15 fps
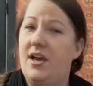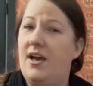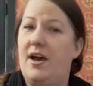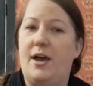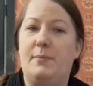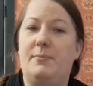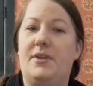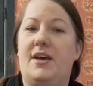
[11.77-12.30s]

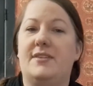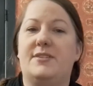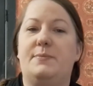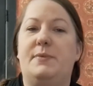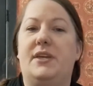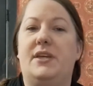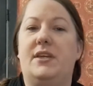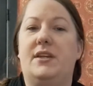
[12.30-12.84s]
I'm not
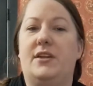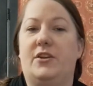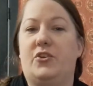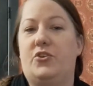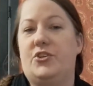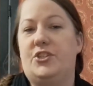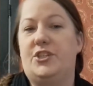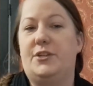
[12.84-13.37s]
speaking in a
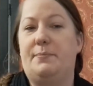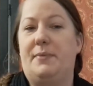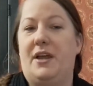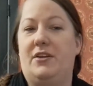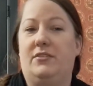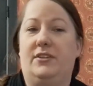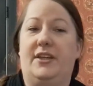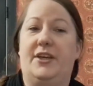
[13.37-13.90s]
Christian
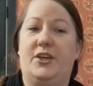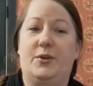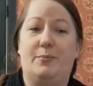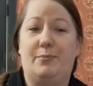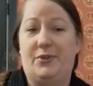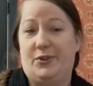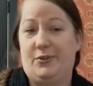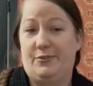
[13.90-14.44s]
manner like
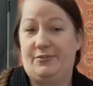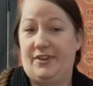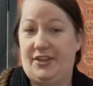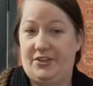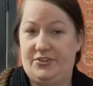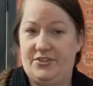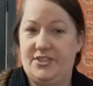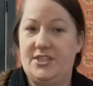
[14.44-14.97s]
purify
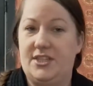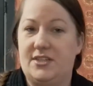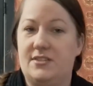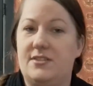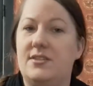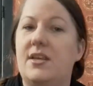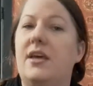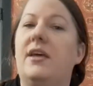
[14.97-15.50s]
your sins.